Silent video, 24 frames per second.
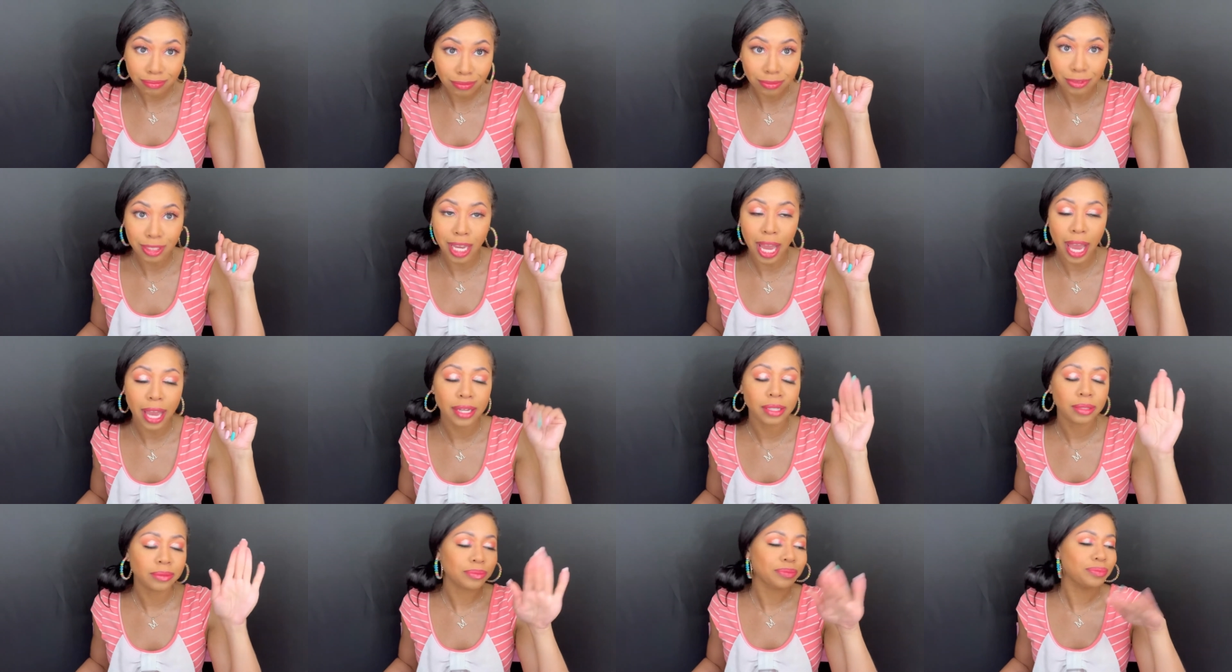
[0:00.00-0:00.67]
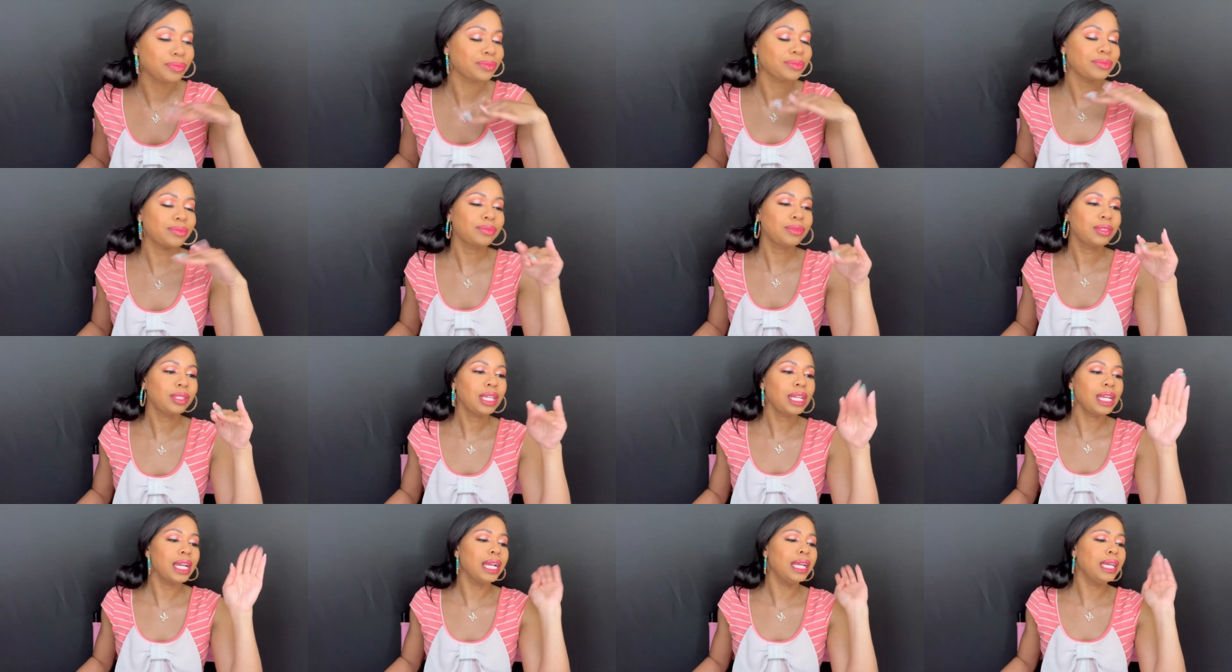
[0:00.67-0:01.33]
Okay.
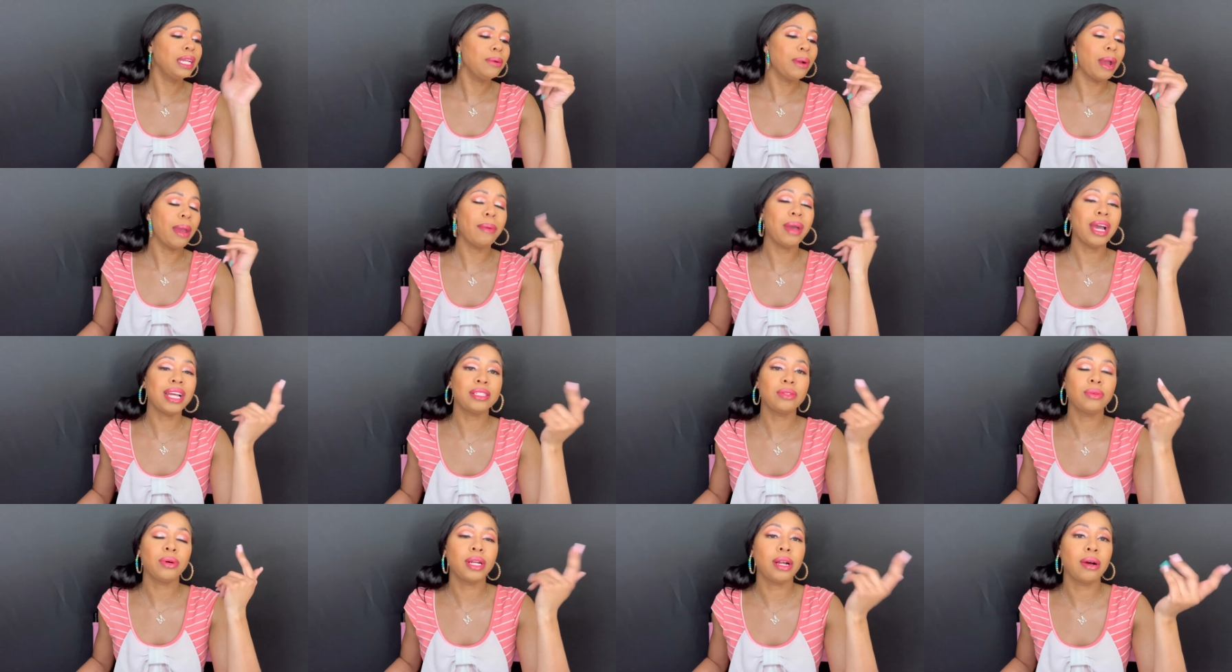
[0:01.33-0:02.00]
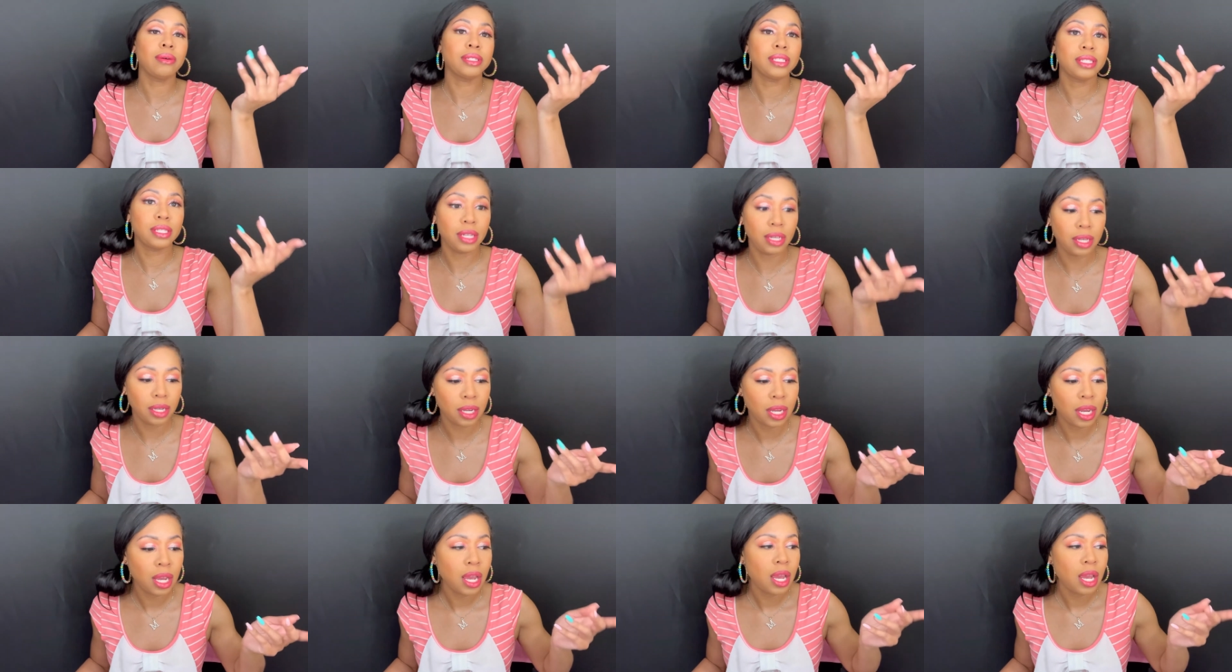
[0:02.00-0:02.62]
Anyway, that's what I was saying.